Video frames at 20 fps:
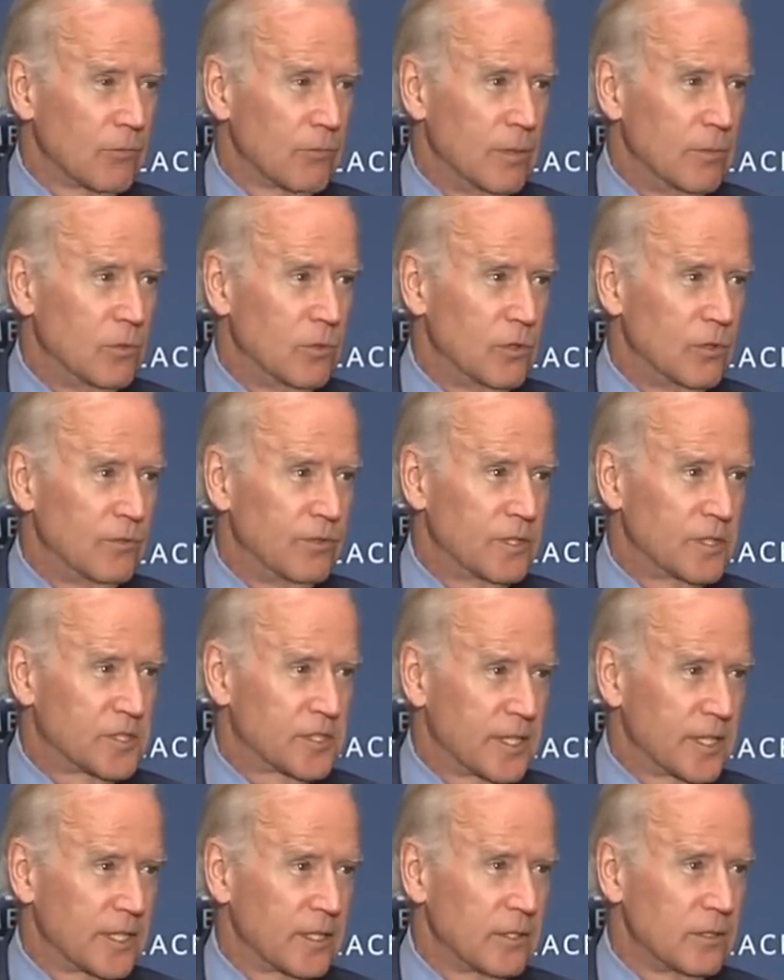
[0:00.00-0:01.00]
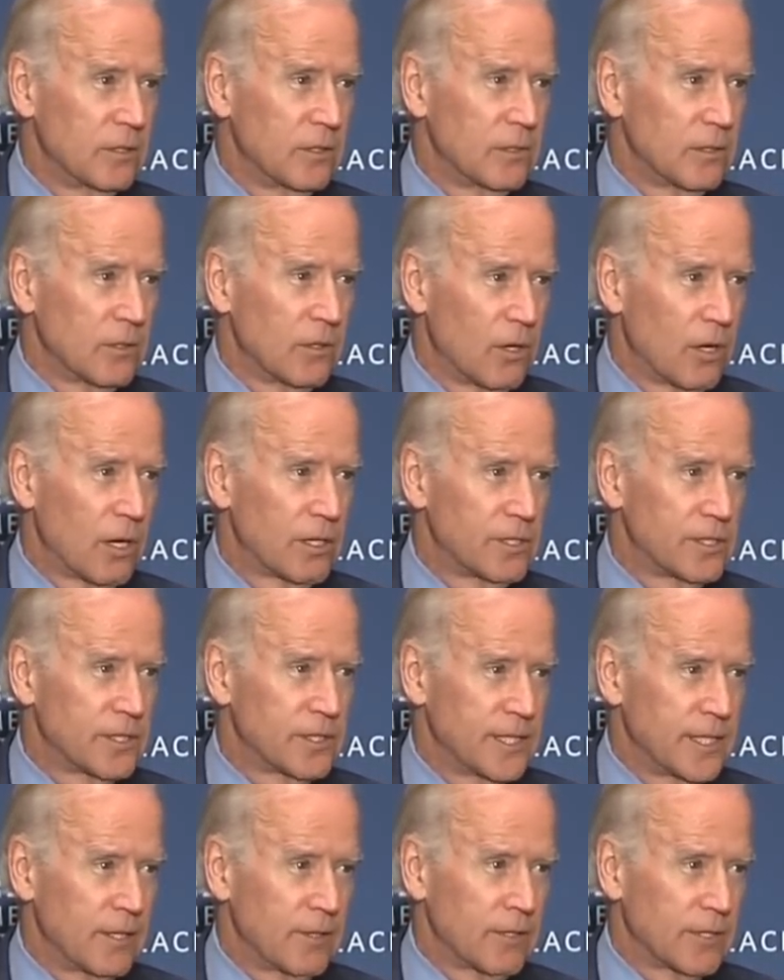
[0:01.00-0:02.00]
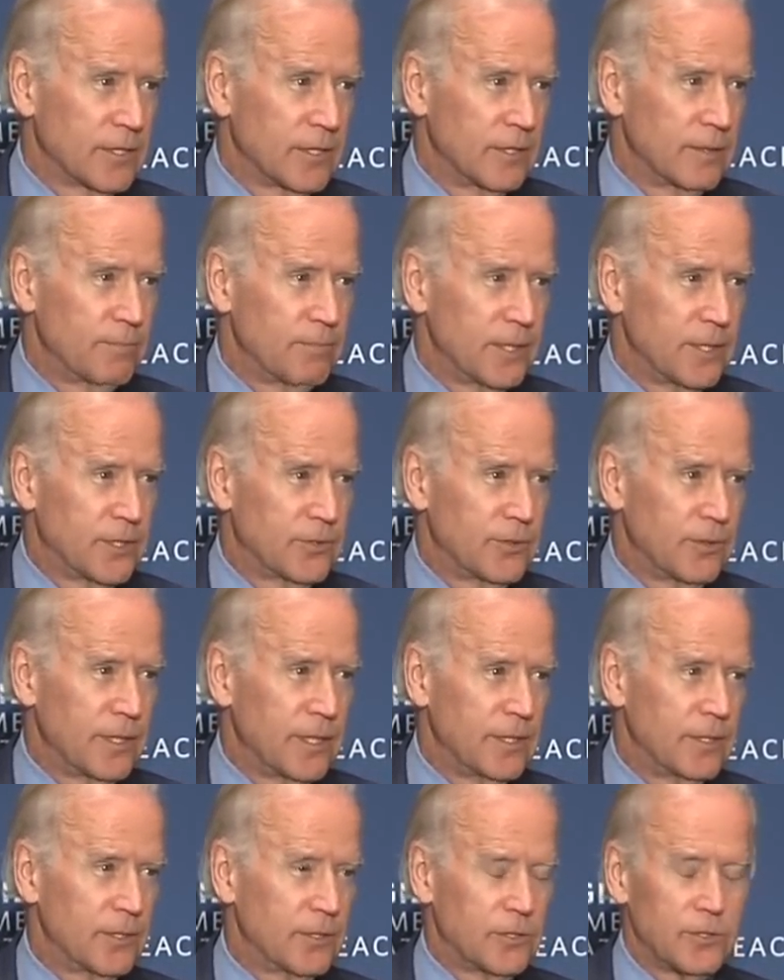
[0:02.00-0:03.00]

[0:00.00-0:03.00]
remove the single largest irritant between